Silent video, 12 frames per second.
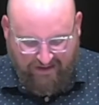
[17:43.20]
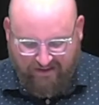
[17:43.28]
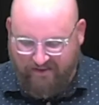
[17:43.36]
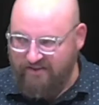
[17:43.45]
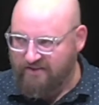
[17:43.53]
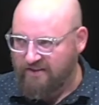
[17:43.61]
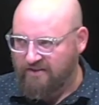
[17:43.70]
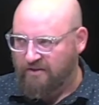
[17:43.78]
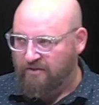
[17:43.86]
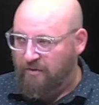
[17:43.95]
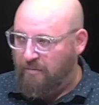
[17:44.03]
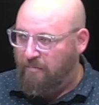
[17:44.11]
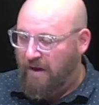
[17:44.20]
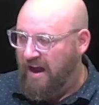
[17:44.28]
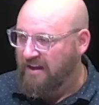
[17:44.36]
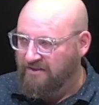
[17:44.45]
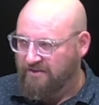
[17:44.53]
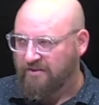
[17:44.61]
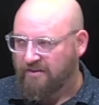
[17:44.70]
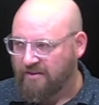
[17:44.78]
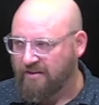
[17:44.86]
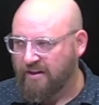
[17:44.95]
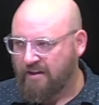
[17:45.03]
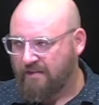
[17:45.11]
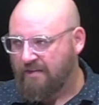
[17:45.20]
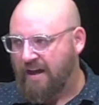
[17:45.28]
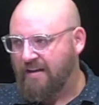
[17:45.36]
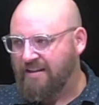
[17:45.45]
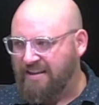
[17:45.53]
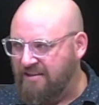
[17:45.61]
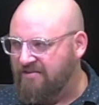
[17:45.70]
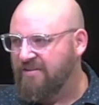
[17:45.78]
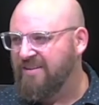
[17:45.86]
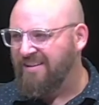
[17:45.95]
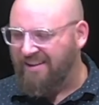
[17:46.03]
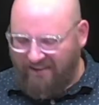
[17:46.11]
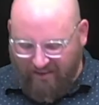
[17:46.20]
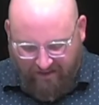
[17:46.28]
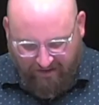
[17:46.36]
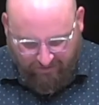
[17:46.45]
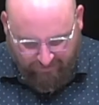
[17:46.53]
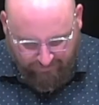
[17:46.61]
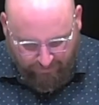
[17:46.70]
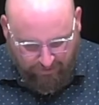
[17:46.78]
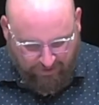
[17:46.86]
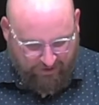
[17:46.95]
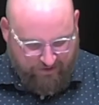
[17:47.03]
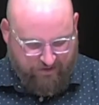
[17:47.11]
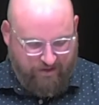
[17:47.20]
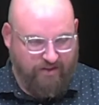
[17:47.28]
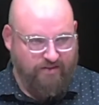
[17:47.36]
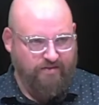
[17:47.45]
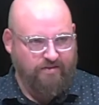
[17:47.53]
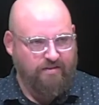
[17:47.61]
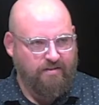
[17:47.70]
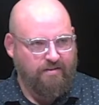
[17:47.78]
This is a reminder that even in their foolishness,